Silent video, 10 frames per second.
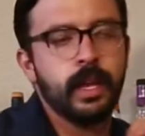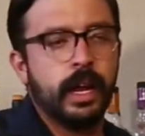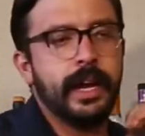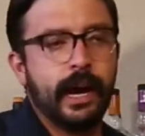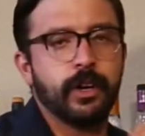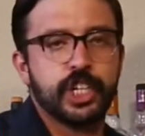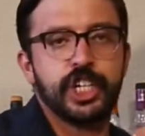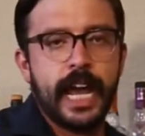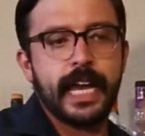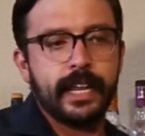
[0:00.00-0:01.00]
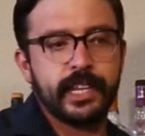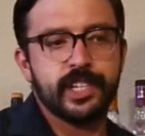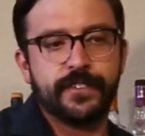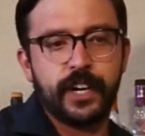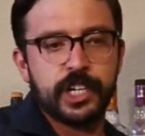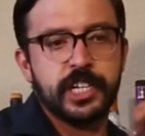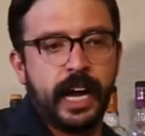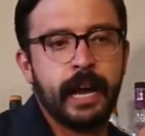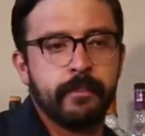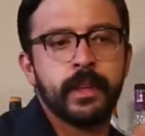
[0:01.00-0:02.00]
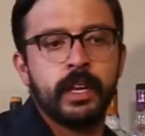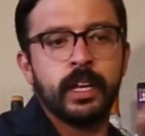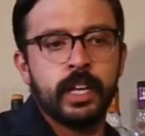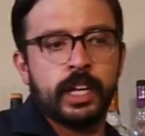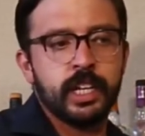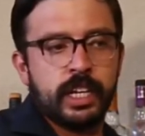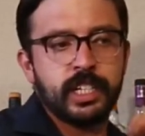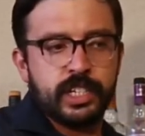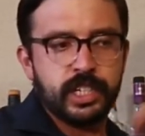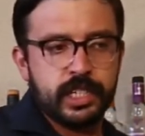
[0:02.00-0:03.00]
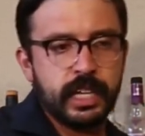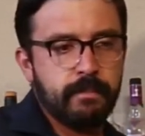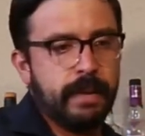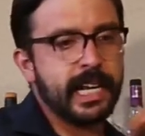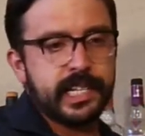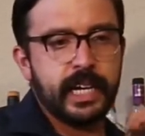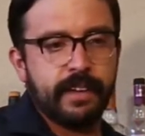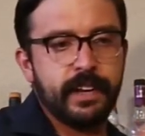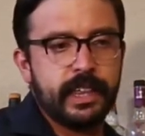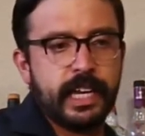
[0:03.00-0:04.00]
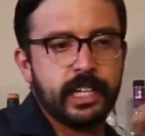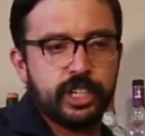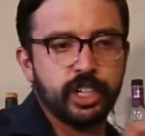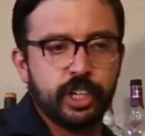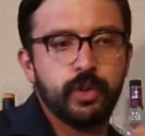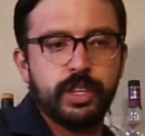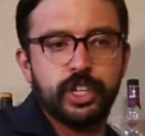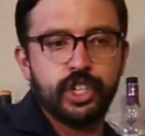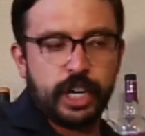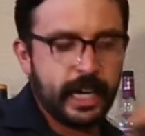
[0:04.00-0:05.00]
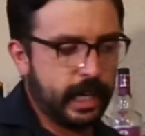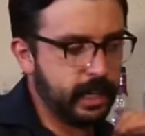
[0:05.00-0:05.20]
Now we're shaking this first time to mix in everything, dilute the drink,